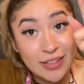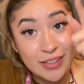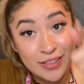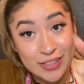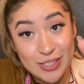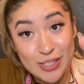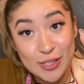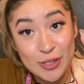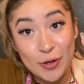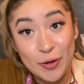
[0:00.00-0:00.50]

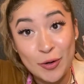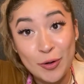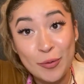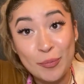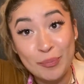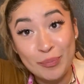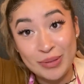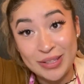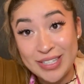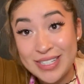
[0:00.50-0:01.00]
So
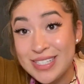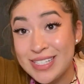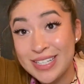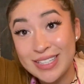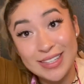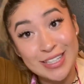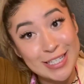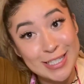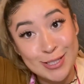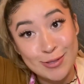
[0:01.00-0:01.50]
please hit
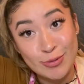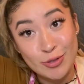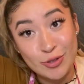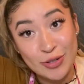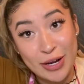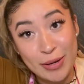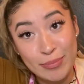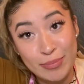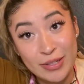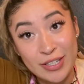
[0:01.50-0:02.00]
that
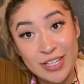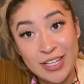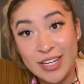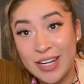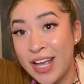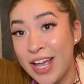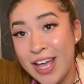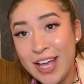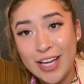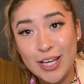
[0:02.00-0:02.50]
subscribe button
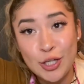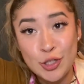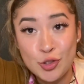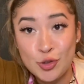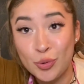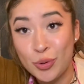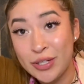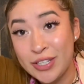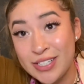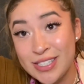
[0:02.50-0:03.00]
and
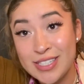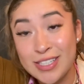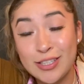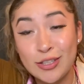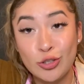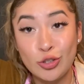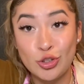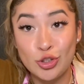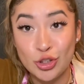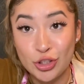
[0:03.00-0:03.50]
join us in
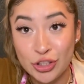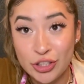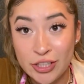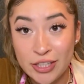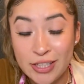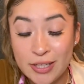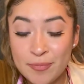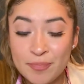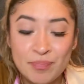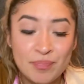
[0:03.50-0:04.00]
the
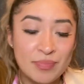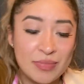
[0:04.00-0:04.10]
journey.